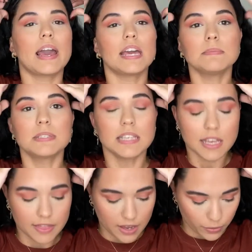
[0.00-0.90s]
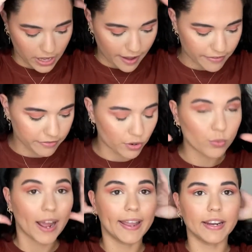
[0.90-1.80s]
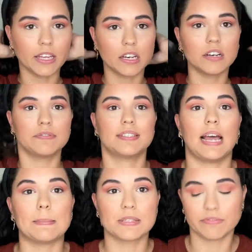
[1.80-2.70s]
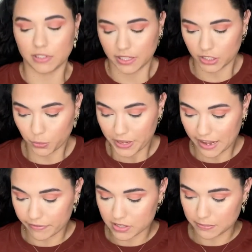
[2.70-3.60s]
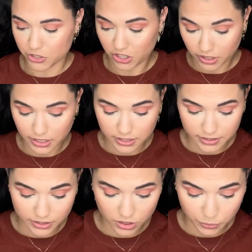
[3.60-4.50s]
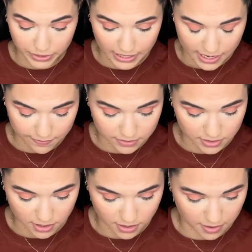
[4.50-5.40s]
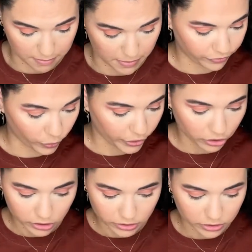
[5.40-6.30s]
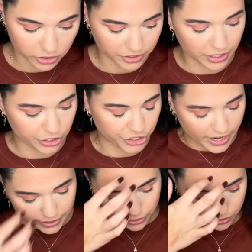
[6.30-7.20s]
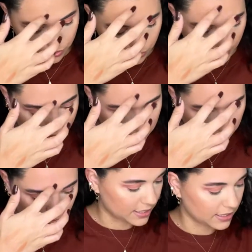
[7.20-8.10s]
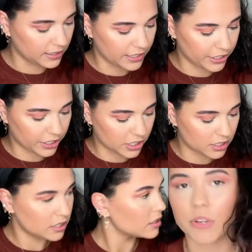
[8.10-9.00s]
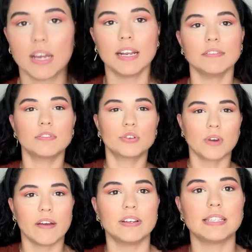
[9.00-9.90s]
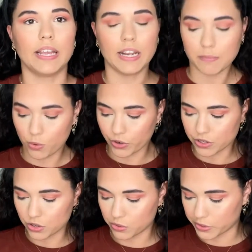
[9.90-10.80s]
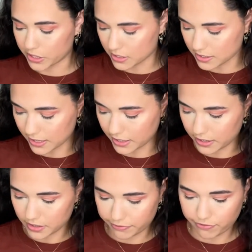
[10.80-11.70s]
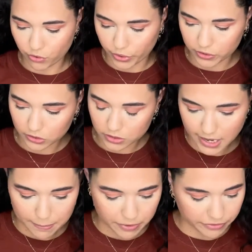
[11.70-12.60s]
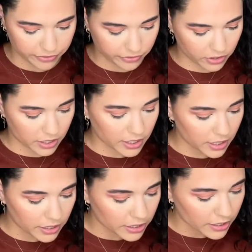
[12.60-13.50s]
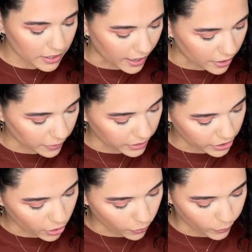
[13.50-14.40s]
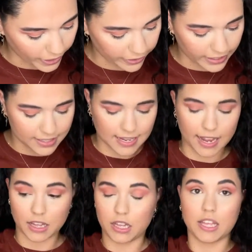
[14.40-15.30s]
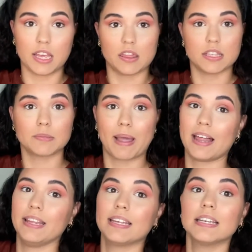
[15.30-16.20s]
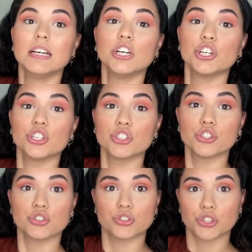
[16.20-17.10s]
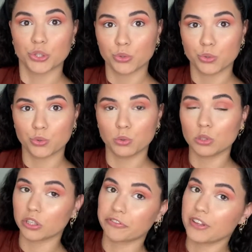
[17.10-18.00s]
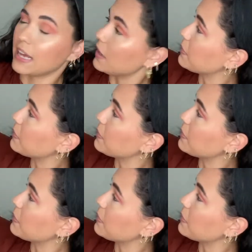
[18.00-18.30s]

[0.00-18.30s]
am seeing that we have a variety of types of glitter. We have some chunky glitter, we have some foiled looking shadows, we have some glitters. Kind of gravitating more towards like a foil type of color. I don't really know where exactly in this palette to look for that